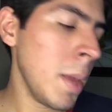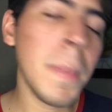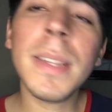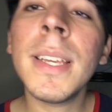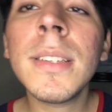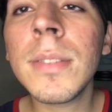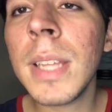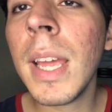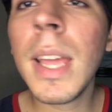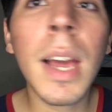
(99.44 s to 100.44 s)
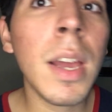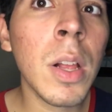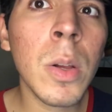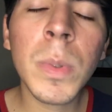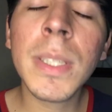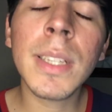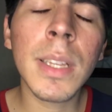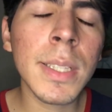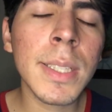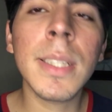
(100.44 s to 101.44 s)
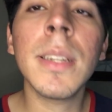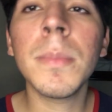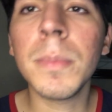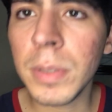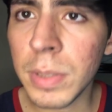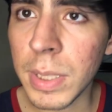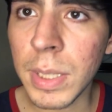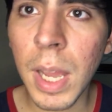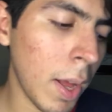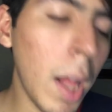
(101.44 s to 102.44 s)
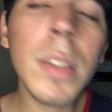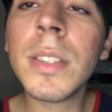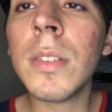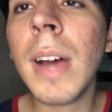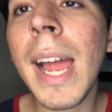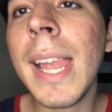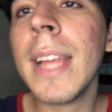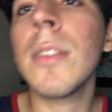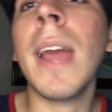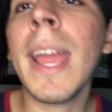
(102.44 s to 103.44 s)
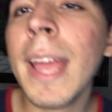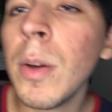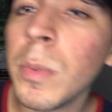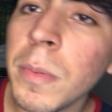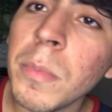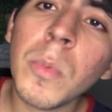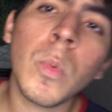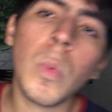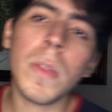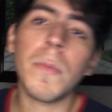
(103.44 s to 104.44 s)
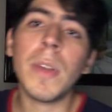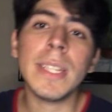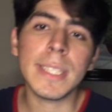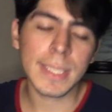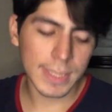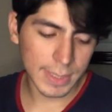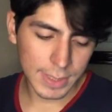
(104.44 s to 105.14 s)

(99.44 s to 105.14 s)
In my day to day, I always listen to music. Also, I like to hang out with friends.